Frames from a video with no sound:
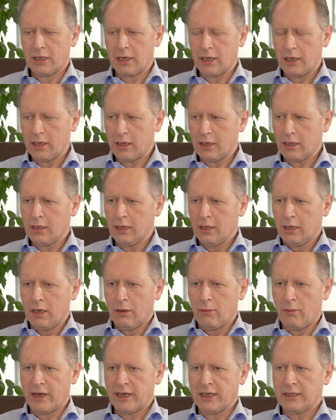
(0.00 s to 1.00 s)

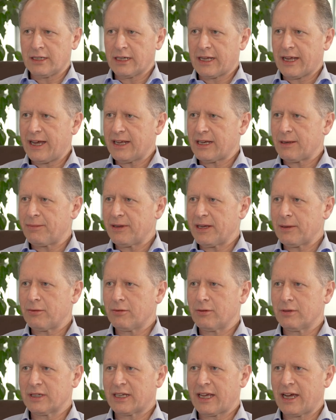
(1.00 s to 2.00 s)
One indicator
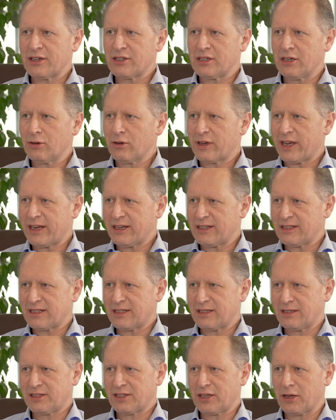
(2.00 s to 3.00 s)
people occasionally look at
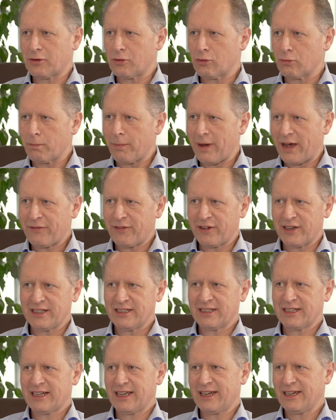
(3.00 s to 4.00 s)
is the so-called Buffett
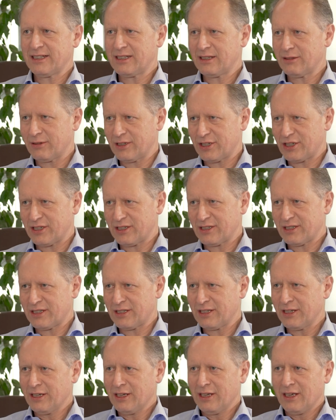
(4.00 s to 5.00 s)
indicator, which
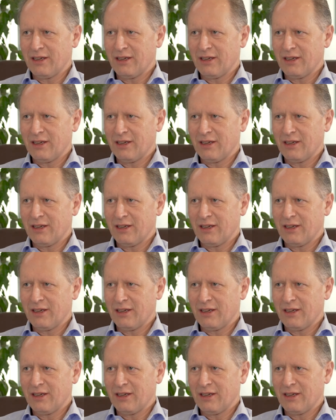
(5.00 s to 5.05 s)
is